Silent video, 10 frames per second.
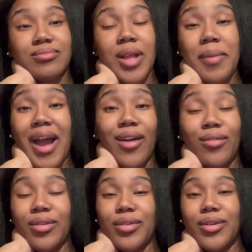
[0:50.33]
But I
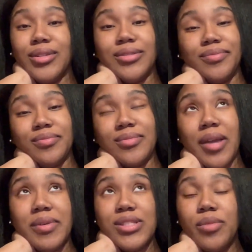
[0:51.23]
don't know, y'all. I
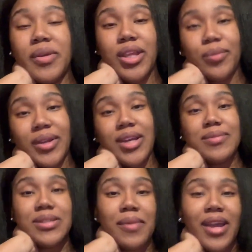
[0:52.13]
be so picky when it
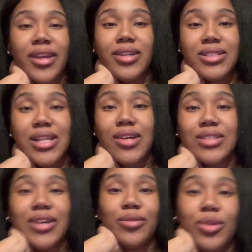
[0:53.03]
comes to my hairstyles.
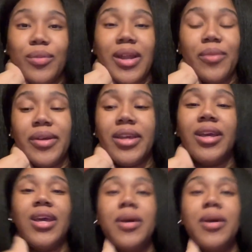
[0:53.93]
I don't know what I want.